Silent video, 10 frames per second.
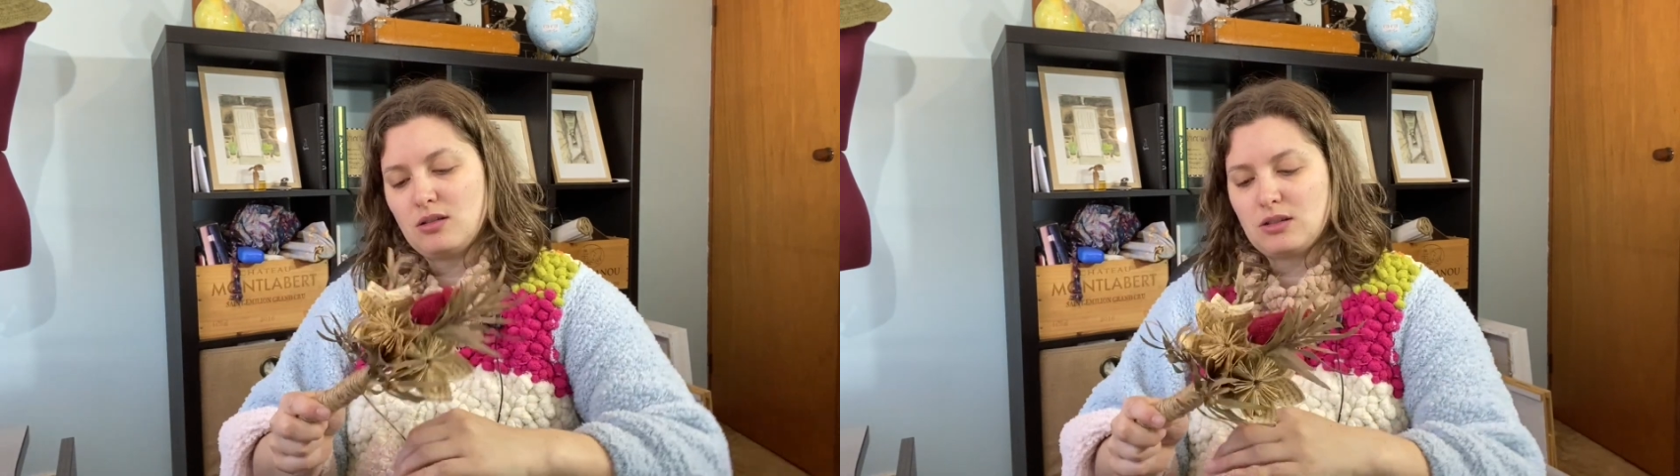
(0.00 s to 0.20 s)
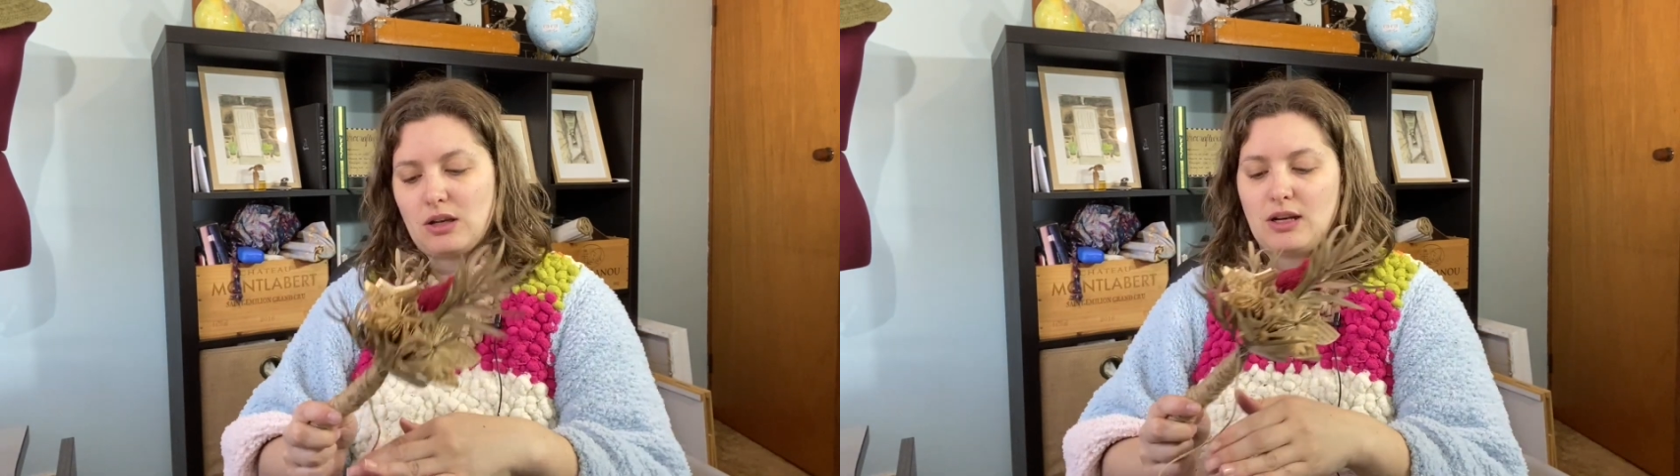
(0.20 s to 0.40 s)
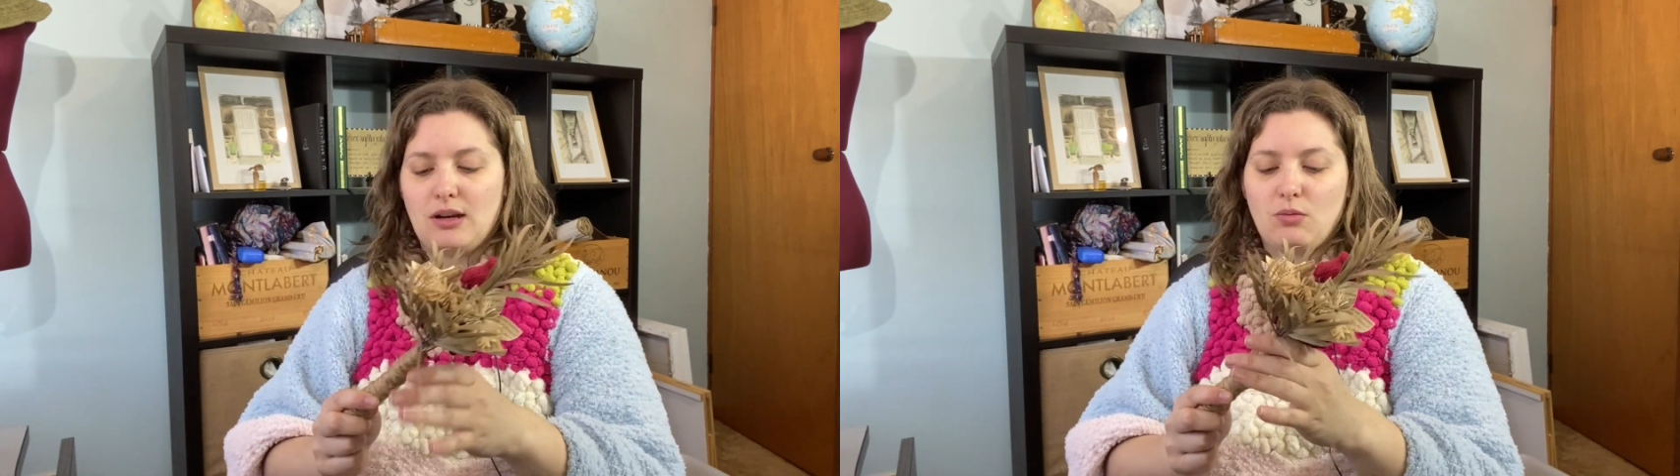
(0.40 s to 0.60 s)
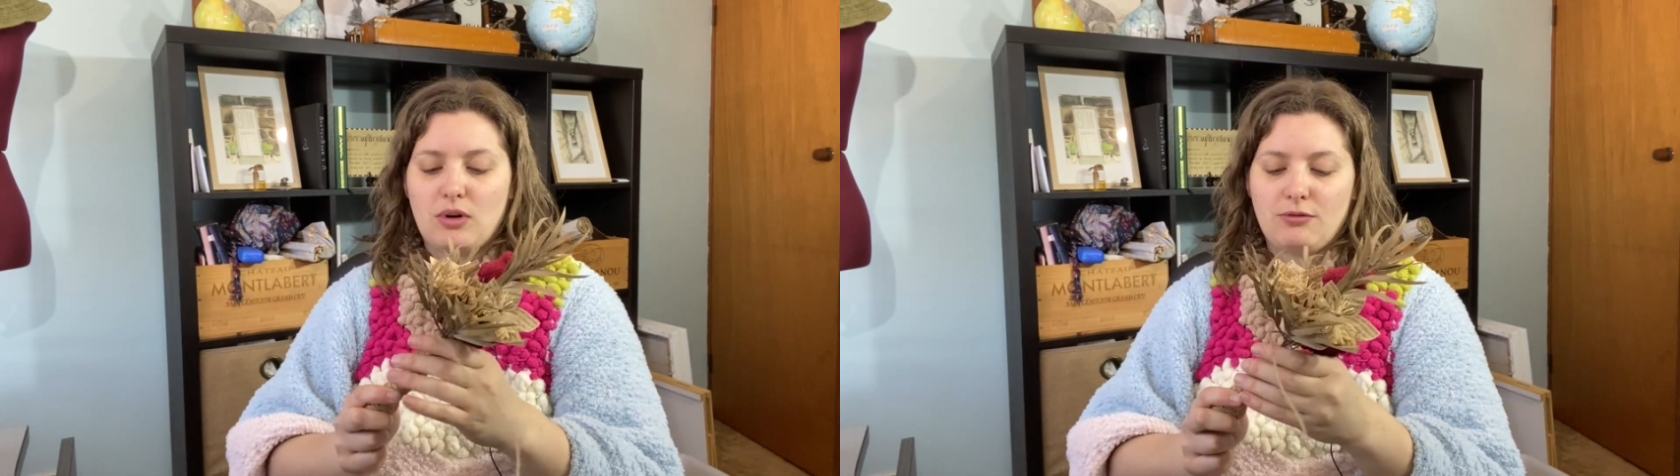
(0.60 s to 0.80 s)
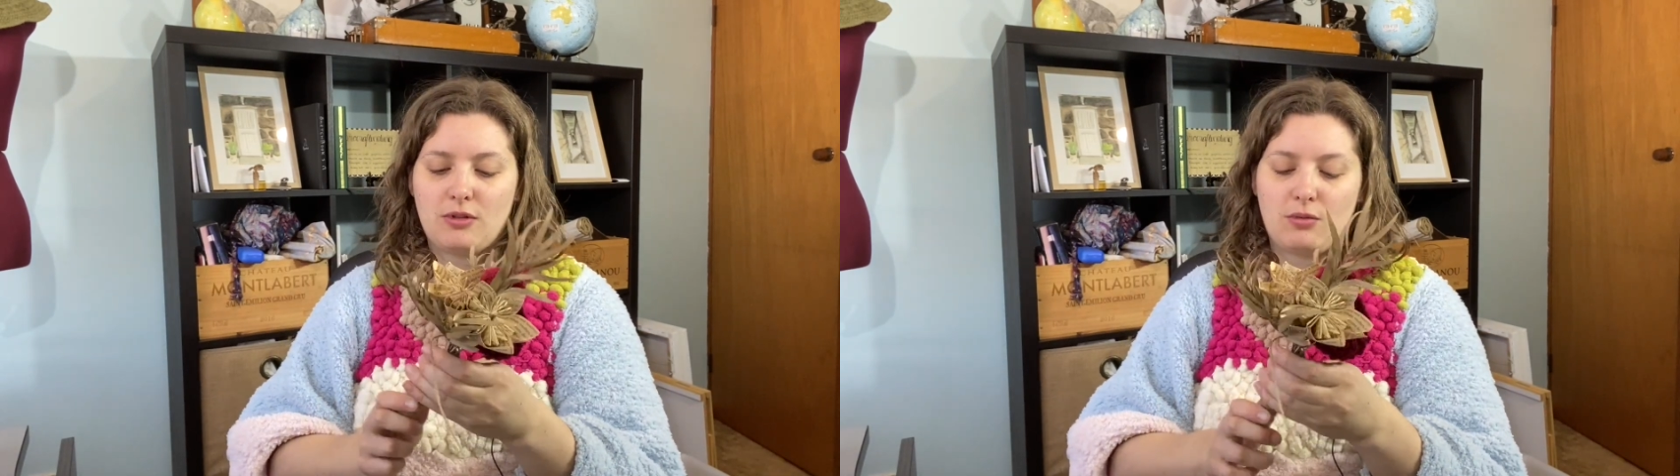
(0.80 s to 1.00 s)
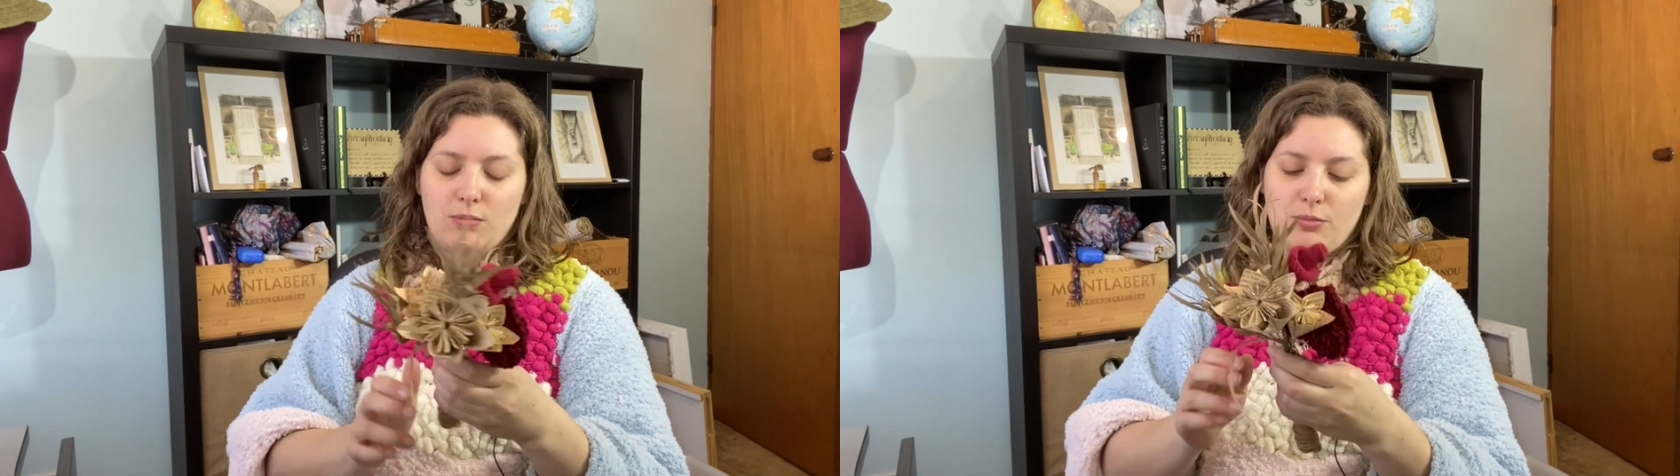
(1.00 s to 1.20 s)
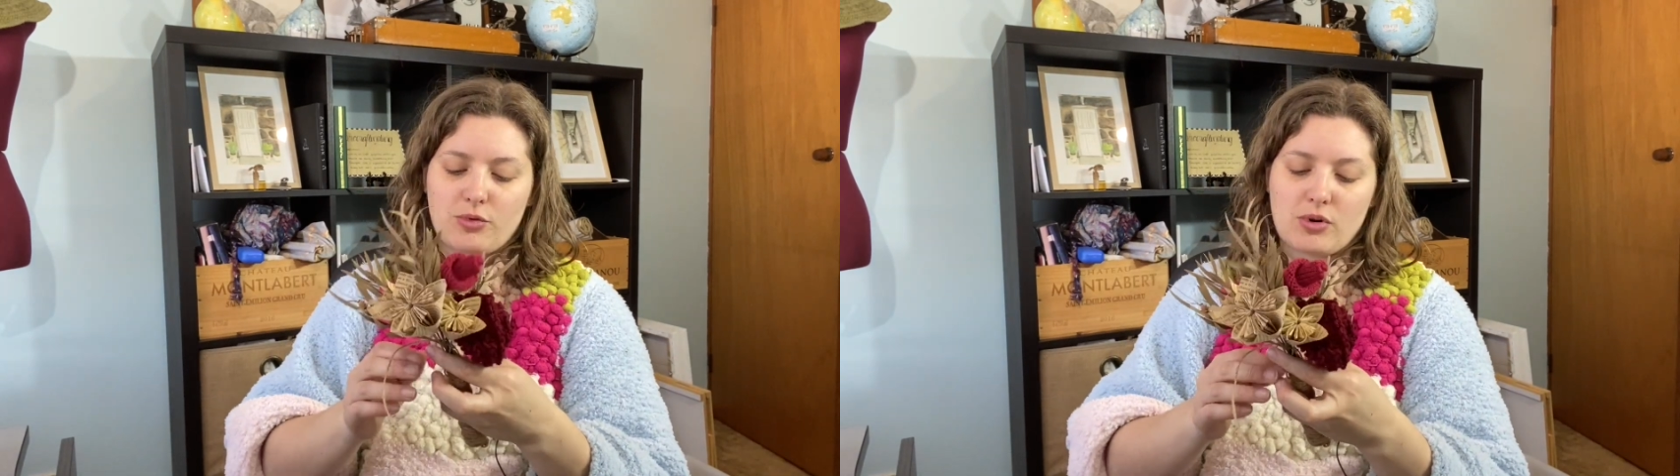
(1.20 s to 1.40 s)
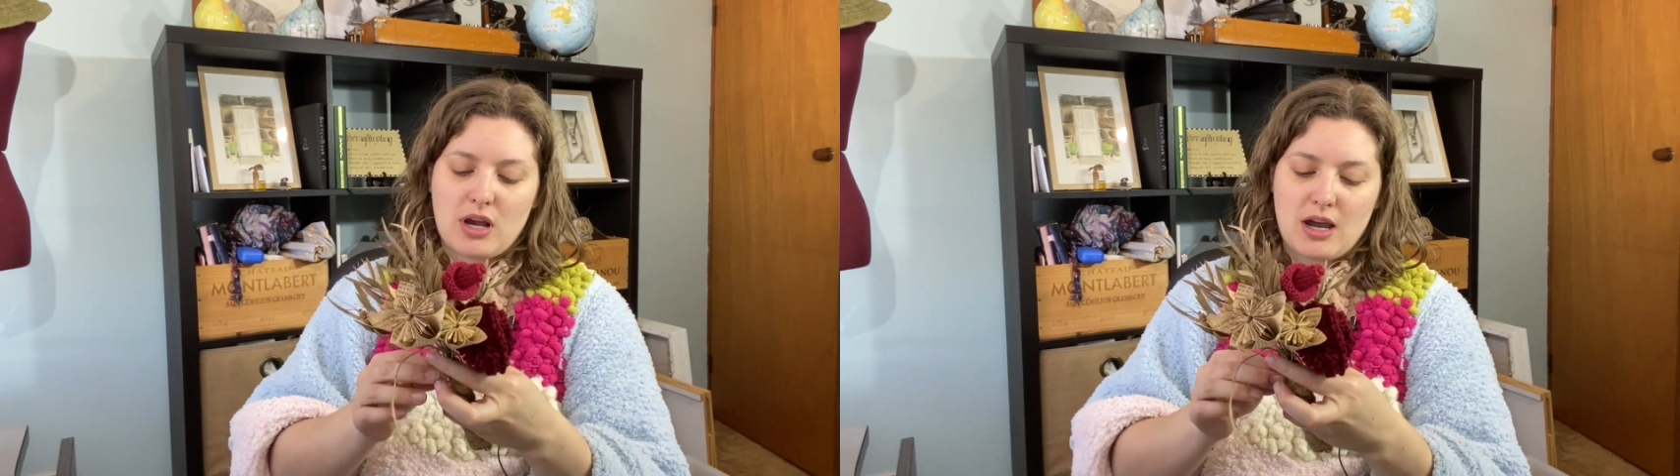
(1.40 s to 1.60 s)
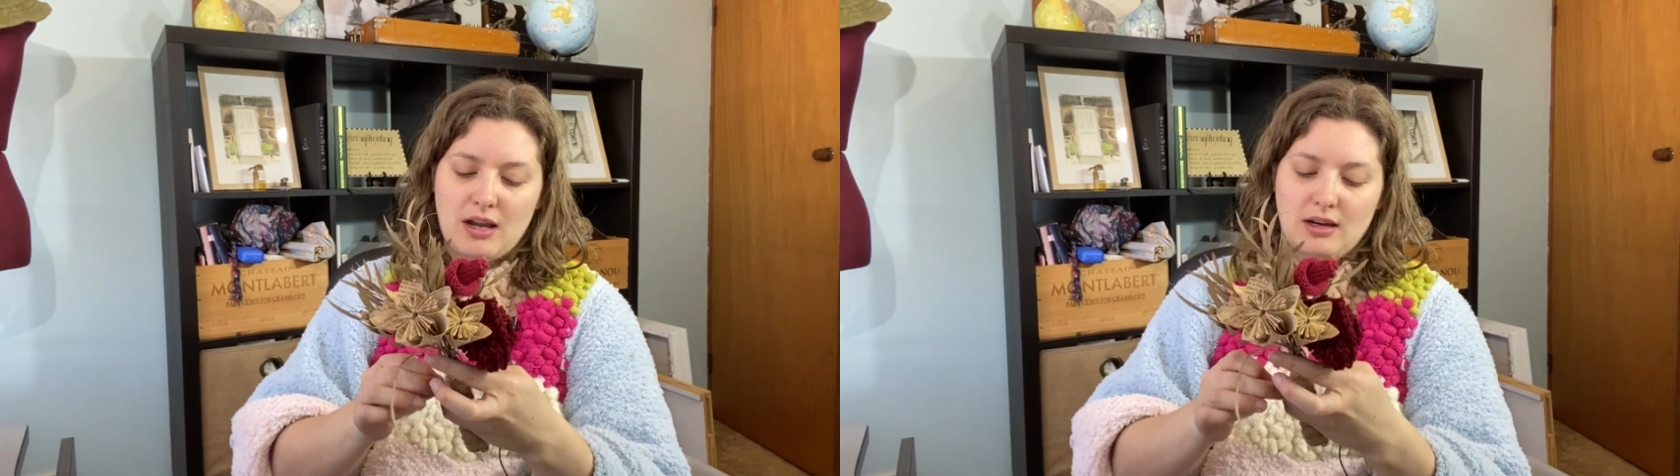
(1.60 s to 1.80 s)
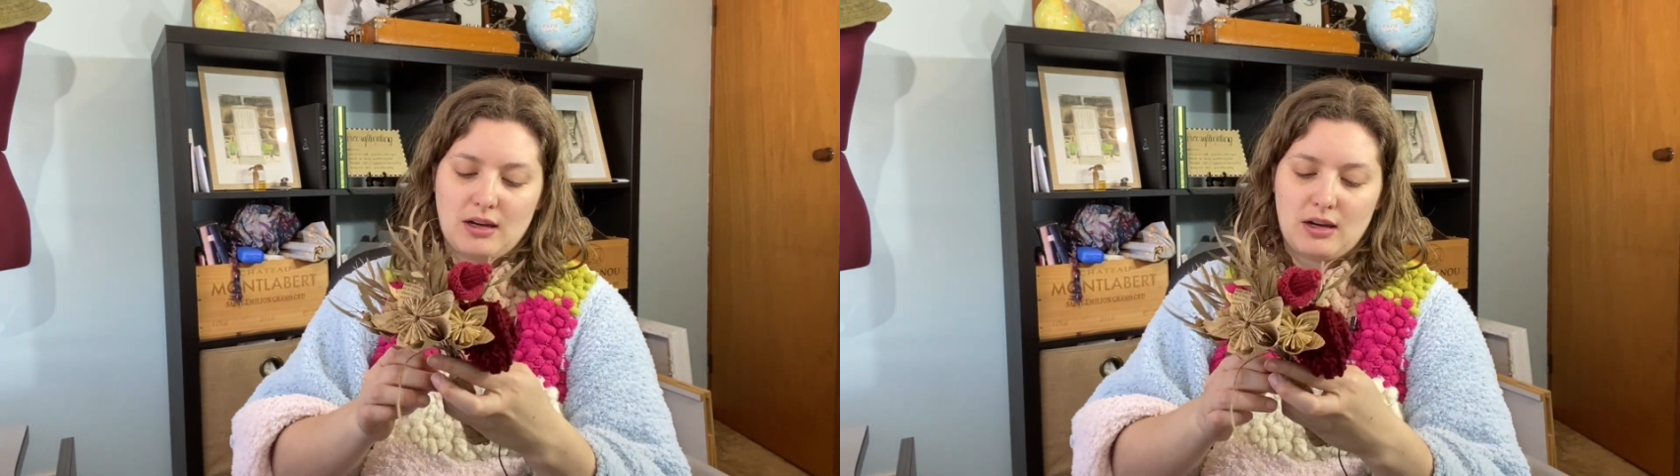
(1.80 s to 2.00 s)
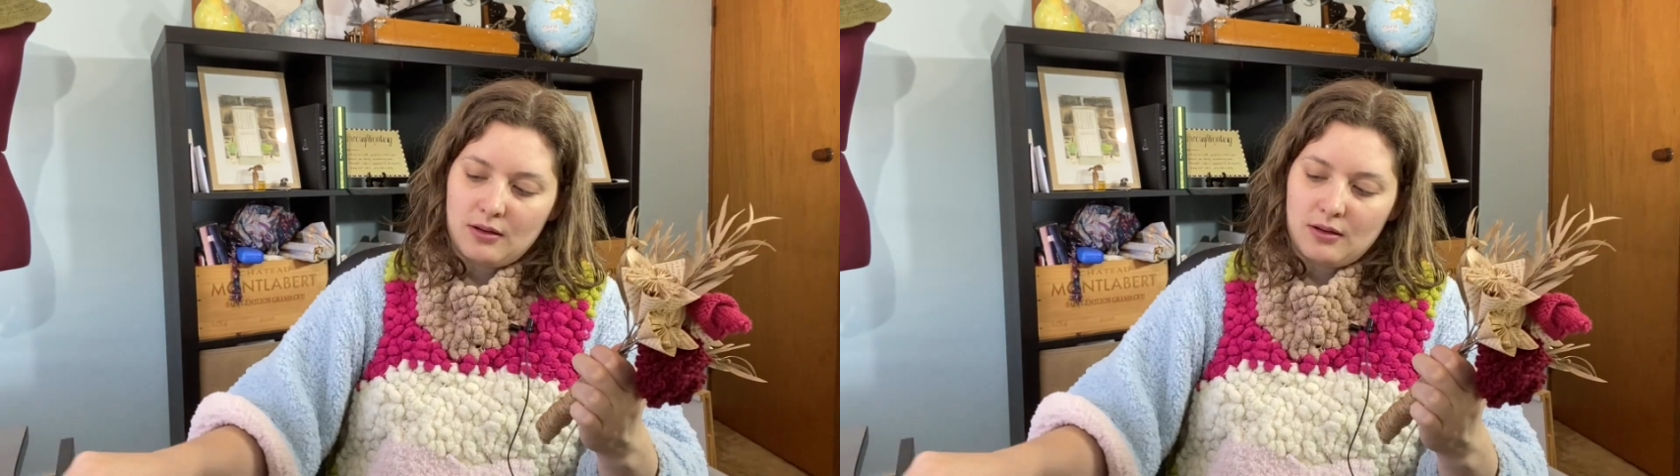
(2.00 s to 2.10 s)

So I need one for the bride.